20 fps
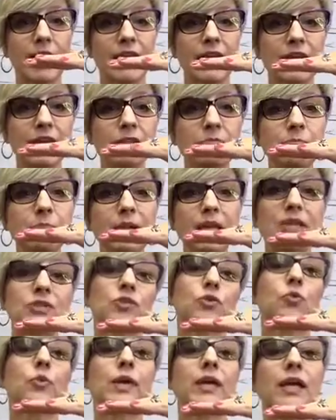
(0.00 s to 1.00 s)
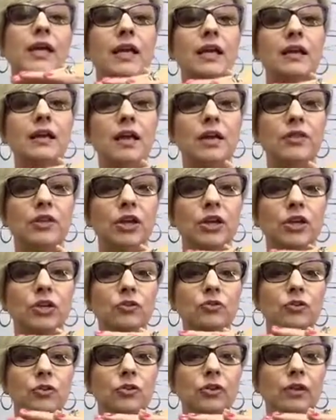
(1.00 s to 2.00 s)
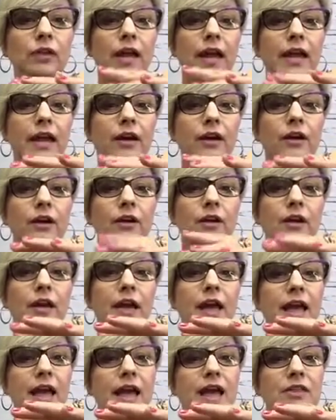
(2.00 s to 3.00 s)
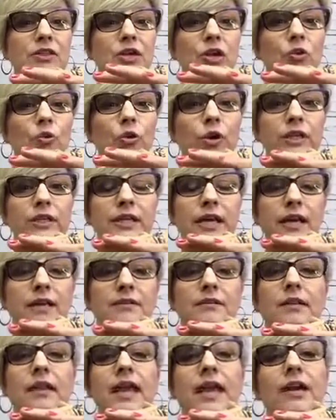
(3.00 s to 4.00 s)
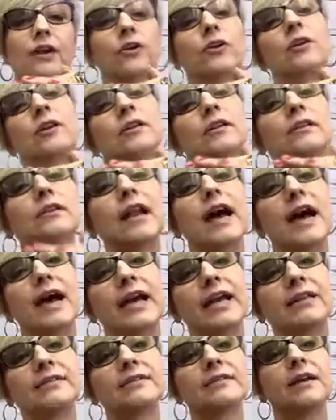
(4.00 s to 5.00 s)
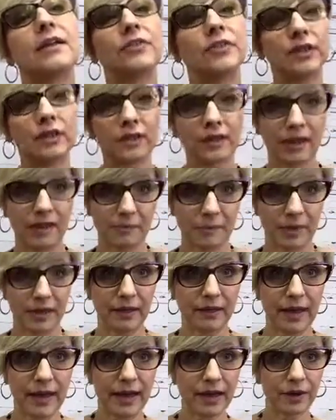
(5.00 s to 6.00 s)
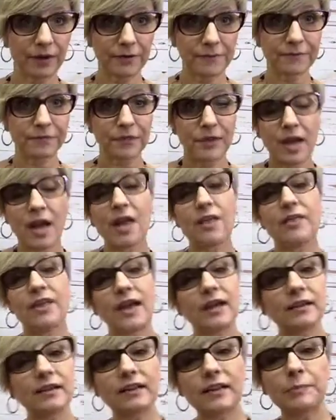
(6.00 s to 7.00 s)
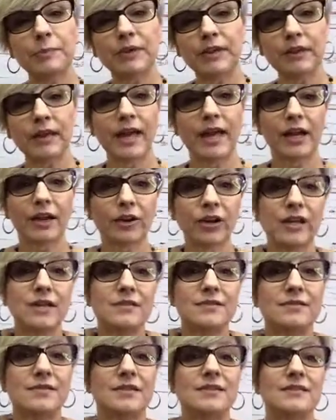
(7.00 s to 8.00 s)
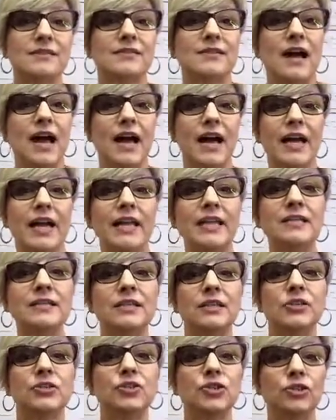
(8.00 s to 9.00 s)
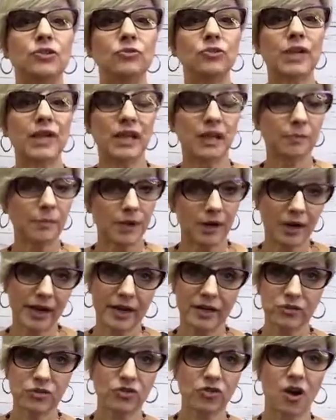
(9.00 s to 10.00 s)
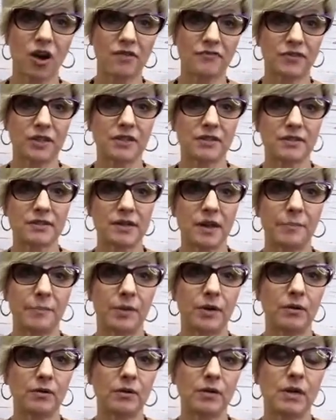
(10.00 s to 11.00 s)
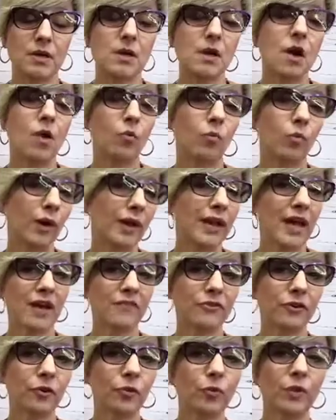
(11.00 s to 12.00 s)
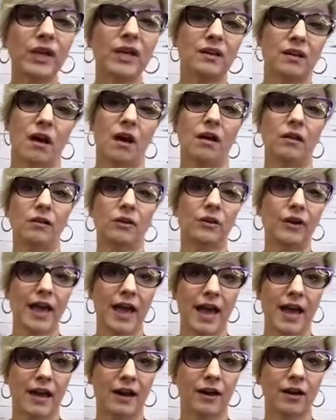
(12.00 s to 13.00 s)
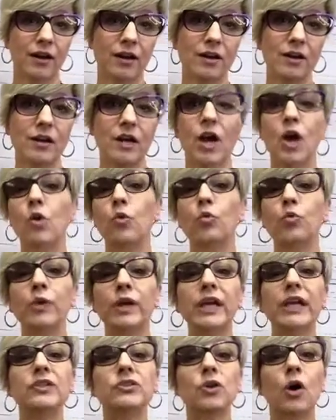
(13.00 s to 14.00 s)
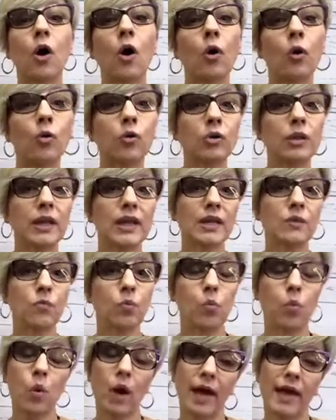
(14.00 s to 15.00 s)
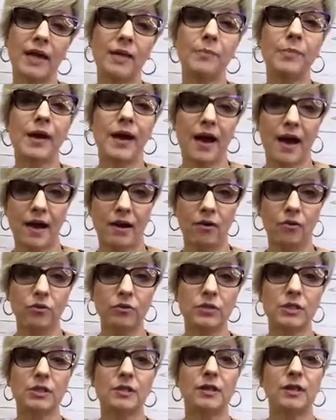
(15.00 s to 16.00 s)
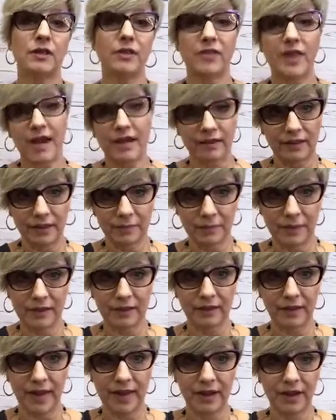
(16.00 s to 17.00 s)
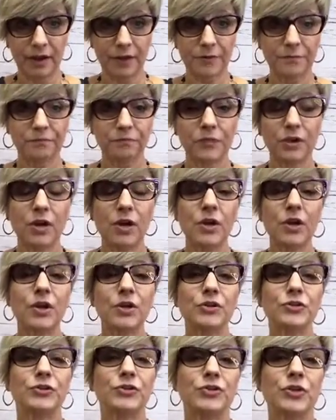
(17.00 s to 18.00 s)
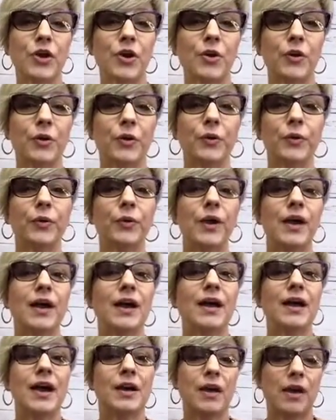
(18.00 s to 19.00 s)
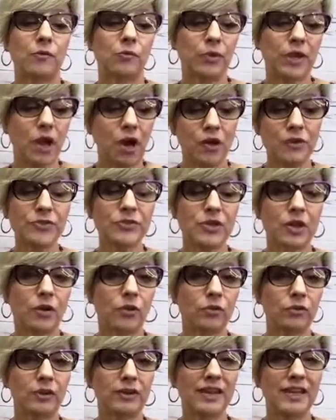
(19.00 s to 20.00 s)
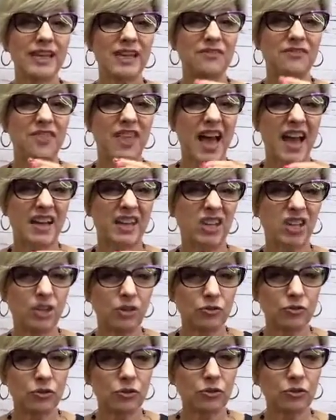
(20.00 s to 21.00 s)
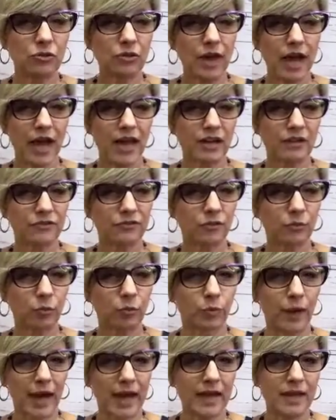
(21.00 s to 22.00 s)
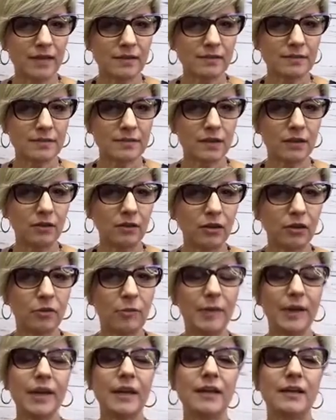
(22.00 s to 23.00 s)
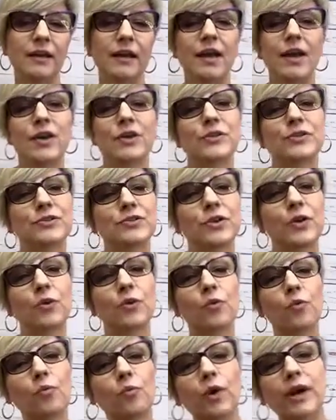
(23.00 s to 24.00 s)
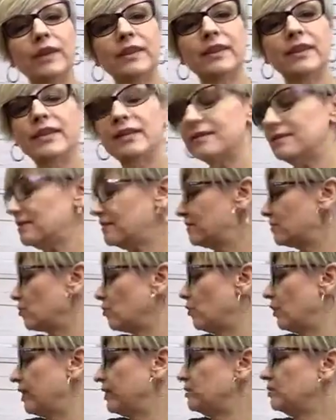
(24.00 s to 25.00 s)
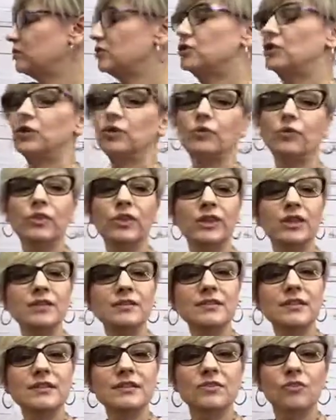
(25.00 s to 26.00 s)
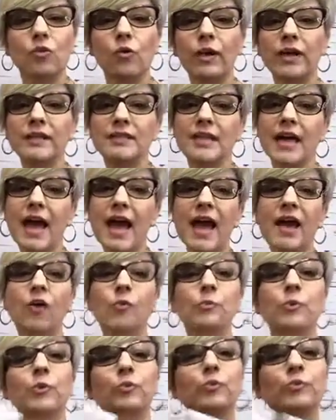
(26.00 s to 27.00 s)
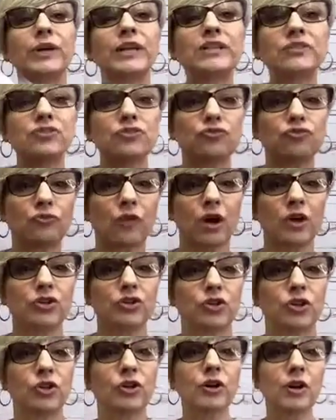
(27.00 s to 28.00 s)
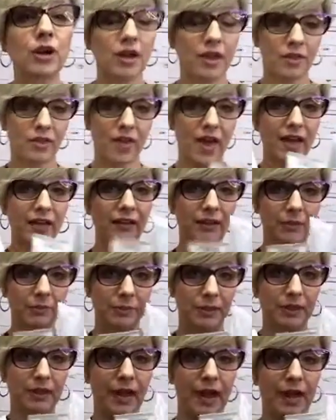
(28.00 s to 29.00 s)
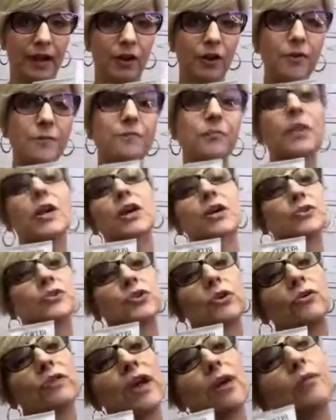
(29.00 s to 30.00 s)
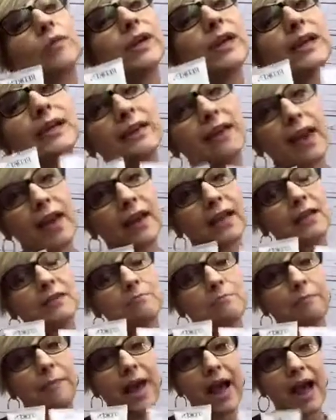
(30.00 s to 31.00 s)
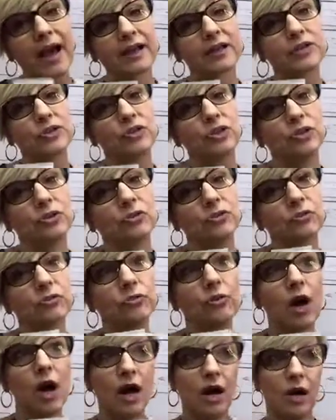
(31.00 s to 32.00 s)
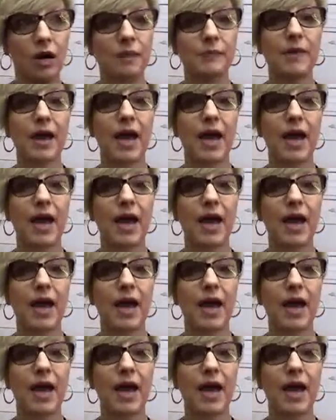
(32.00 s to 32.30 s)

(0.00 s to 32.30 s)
In between the cuticle layer and the cortex layer lies the lipid layer. That lipid layer is designed to keep our hair soft and supple. Whenever we color hair, we totally wipe out that lipid layer. So, and we also leave that cuticle kind of raised a little bit. So what this is going to do, this is going to help restructure that lipid layer so that we get it back to um,